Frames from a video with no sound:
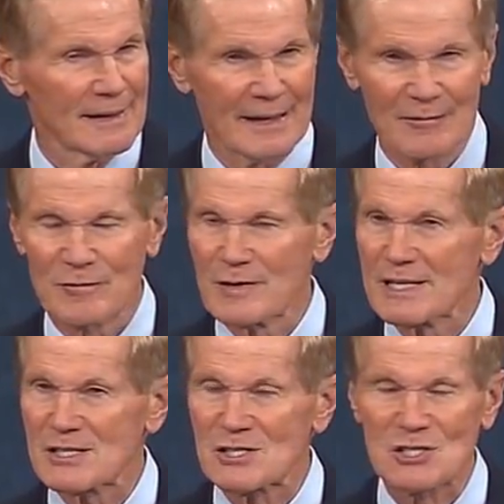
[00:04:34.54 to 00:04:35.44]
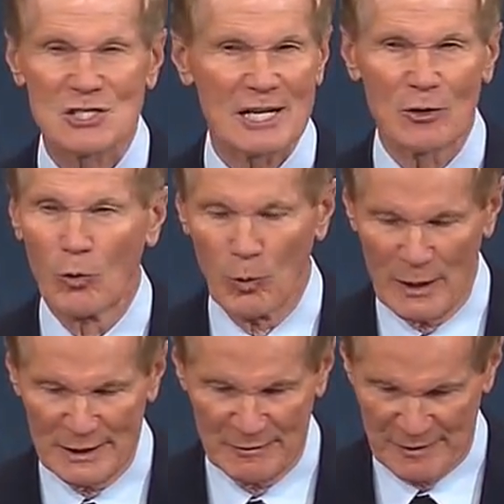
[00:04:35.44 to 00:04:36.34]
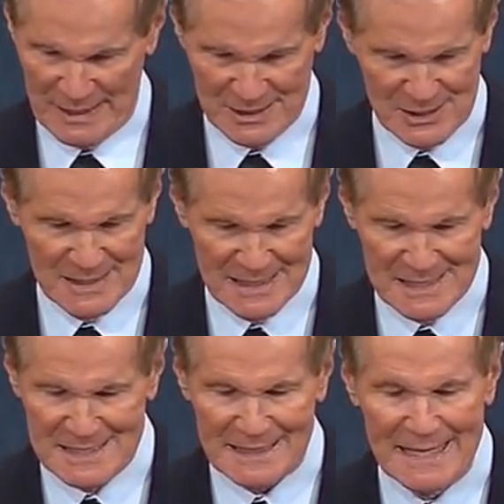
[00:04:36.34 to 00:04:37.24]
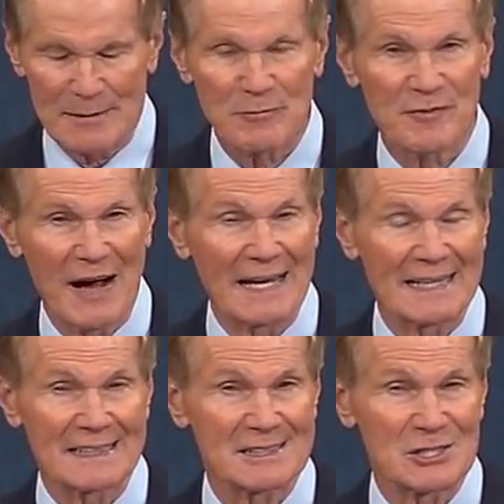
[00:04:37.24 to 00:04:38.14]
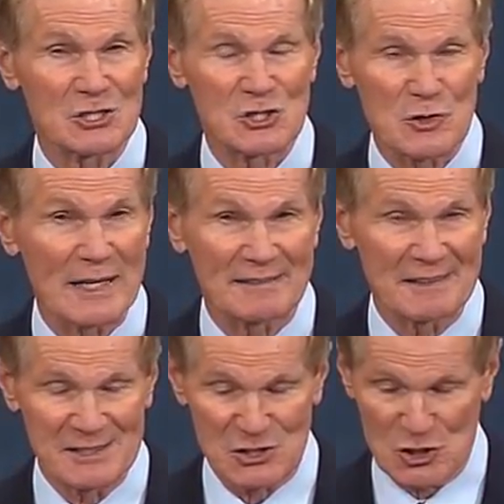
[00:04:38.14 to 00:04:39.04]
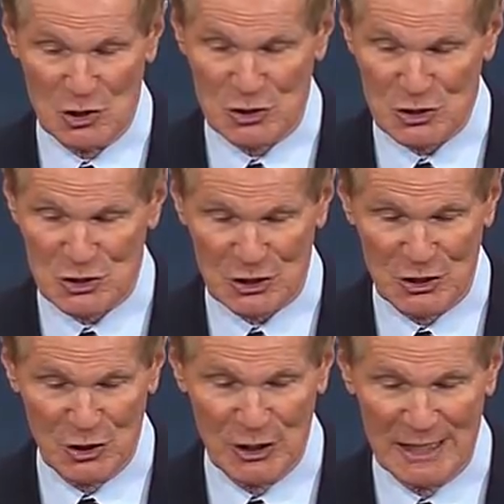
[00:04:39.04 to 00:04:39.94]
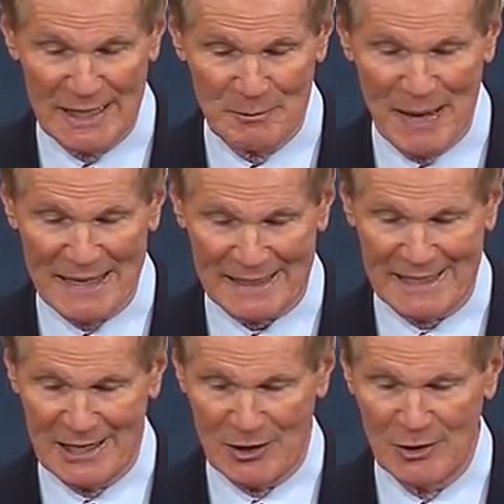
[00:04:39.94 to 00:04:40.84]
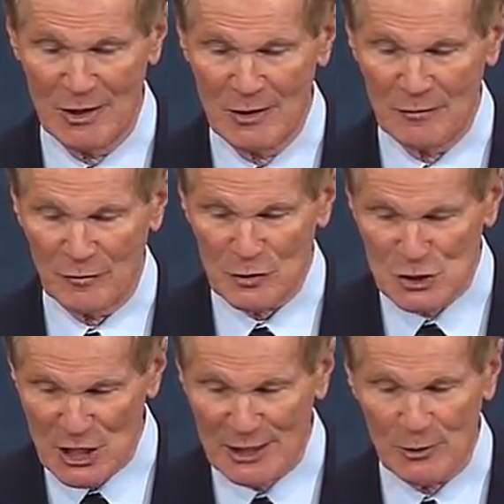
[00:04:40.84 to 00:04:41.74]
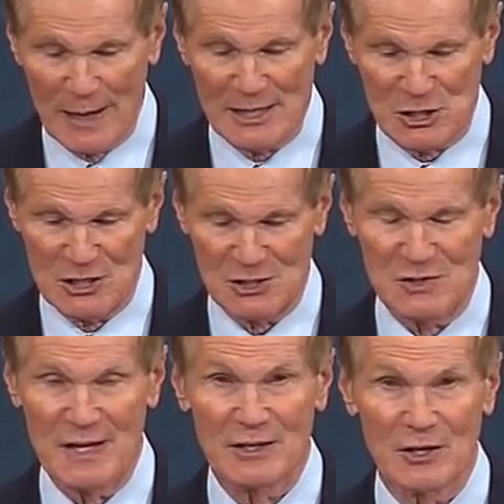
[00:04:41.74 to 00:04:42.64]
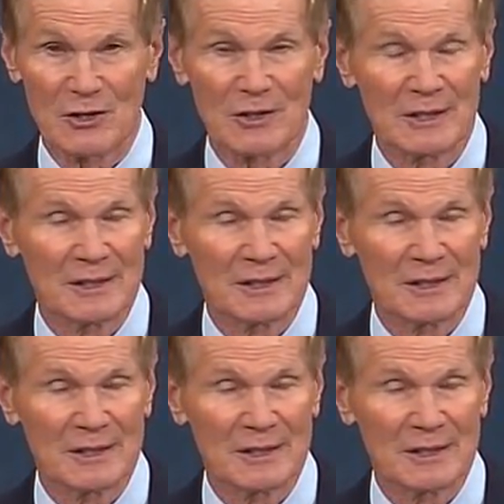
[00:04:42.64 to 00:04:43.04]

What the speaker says: Every single one of us needs to keep fighting to strengthen Social Security and Medicare for generations that are